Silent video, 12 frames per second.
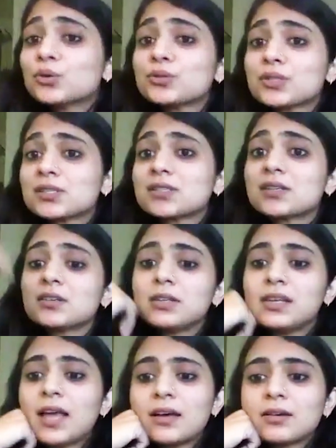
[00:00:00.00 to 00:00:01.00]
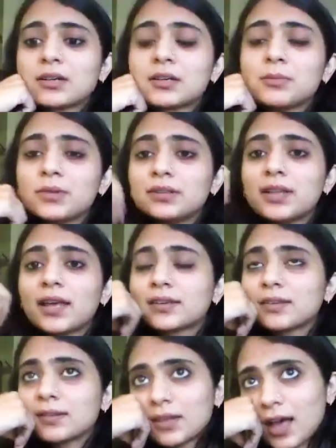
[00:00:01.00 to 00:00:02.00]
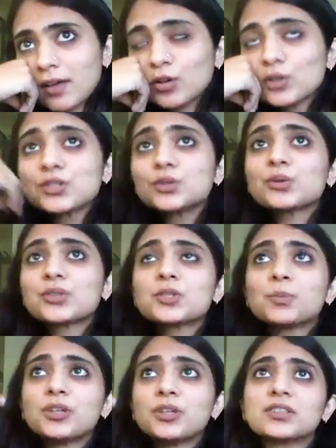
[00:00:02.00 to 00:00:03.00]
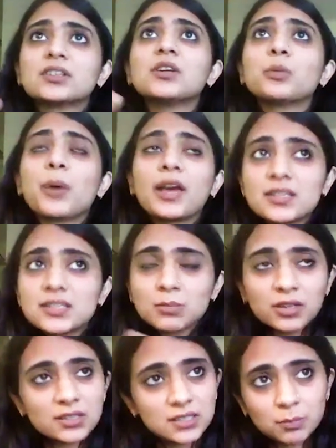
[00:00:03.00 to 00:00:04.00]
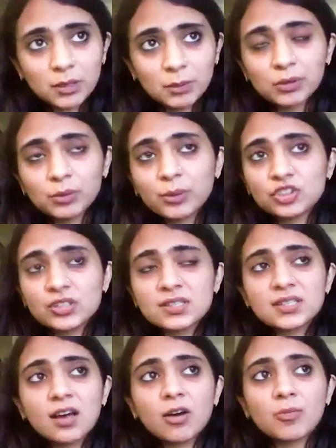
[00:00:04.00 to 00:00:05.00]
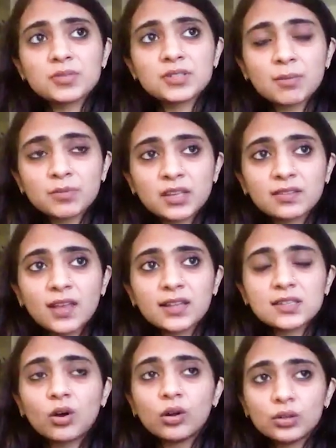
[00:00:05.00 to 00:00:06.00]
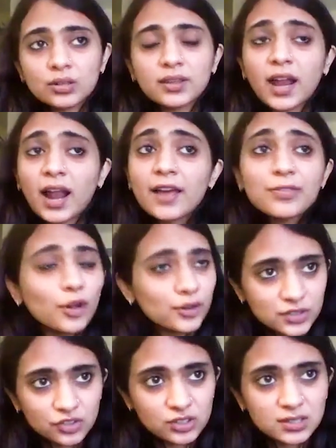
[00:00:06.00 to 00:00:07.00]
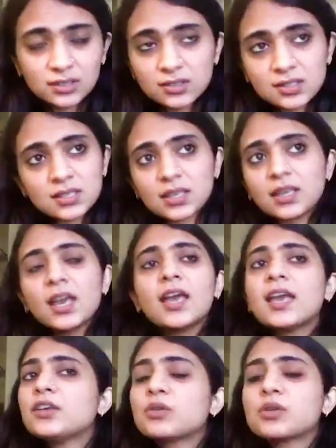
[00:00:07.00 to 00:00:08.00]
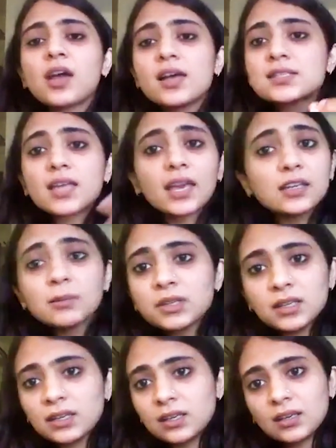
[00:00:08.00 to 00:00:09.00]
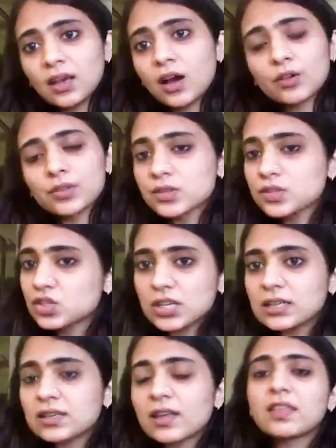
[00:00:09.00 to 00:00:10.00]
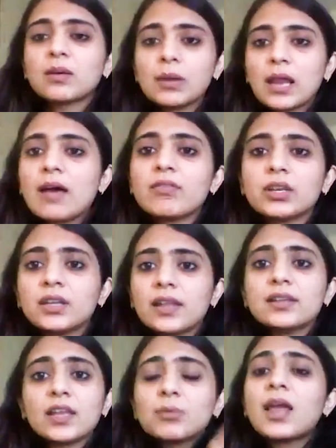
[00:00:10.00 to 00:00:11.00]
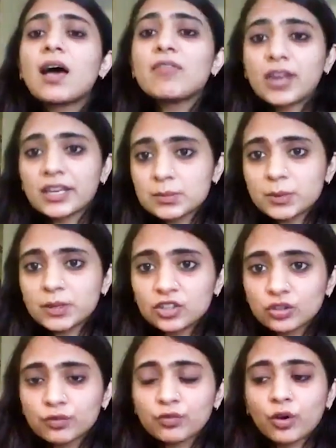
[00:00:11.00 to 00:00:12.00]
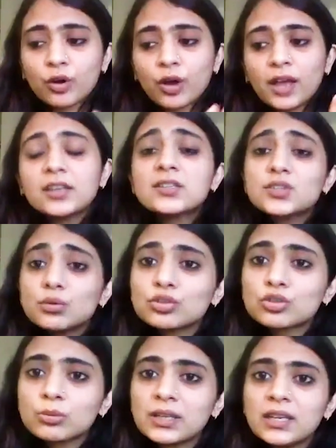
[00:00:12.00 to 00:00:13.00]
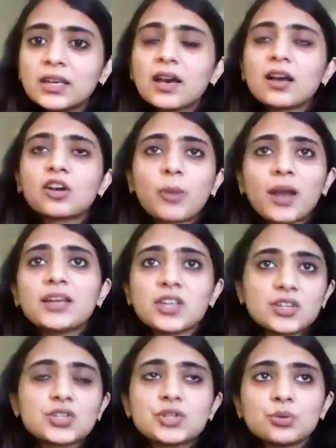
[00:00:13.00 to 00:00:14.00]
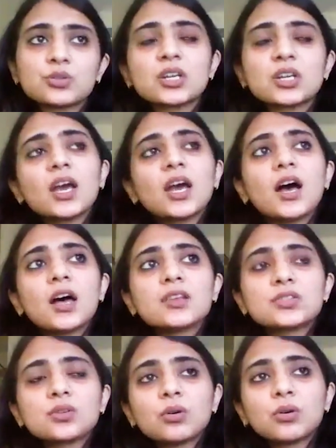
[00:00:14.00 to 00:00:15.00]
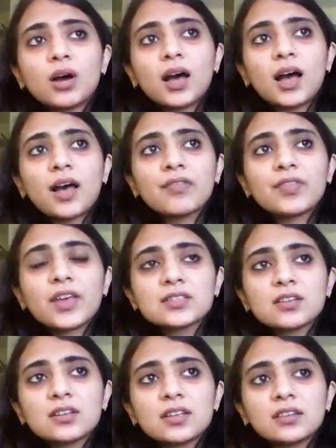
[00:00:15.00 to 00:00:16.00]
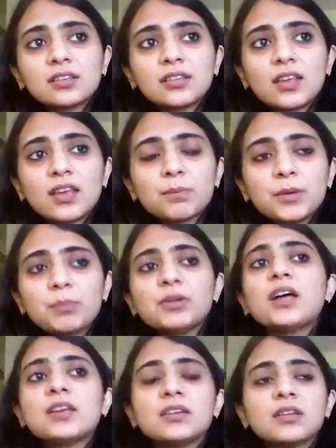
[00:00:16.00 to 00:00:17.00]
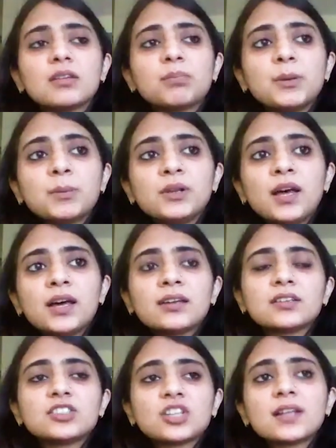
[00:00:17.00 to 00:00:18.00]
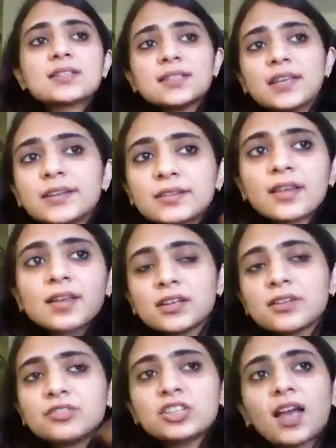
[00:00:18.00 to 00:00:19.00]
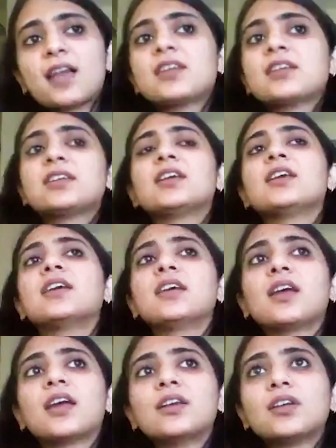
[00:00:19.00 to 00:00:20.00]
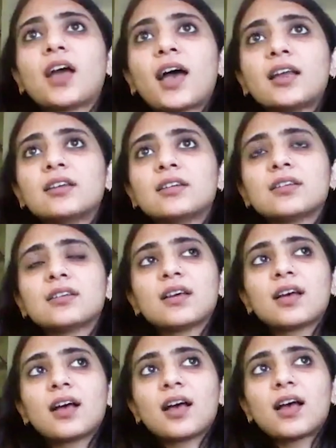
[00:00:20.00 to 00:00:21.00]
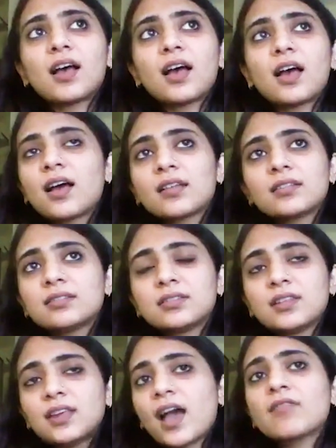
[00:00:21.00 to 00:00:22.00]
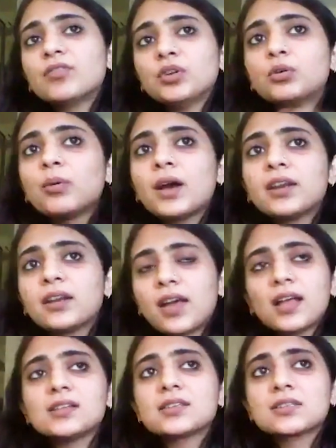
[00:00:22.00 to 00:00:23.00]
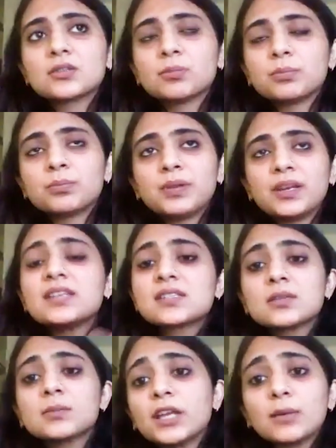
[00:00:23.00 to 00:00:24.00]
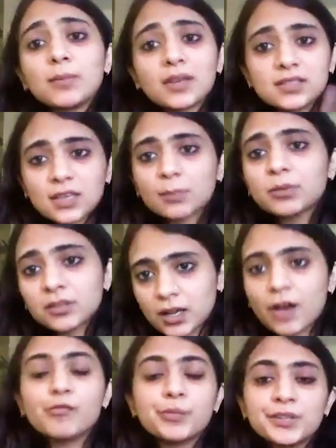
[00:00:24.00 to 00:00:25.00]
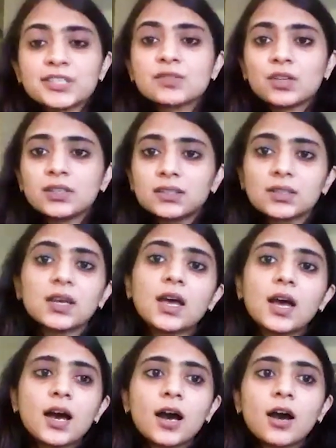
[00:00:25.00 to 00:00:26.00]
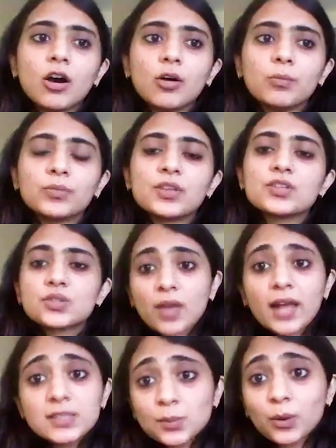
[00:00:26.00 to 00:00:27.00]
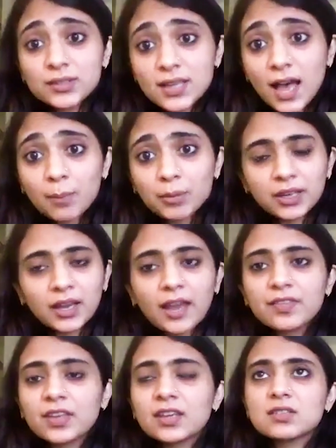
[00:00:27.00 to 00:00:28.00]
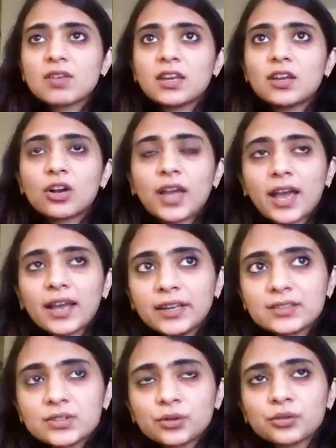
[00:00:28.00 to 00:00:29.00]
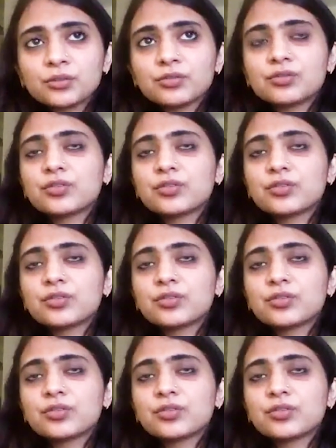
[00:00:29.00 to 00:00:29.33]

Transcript: noticed a, a like I've also noticed political awareness amongst the people, which is um, something that's all, that I thought is interesting to see. You can ask anybody on the street, and they will have an, and they will have an explanation for, and it's usually quite astute. So there's a people are. People are translating their lived reality in, and they have nowhere else to place the blame except at the government's feet. Um, so that's what's happening. I think it's a very organic sort of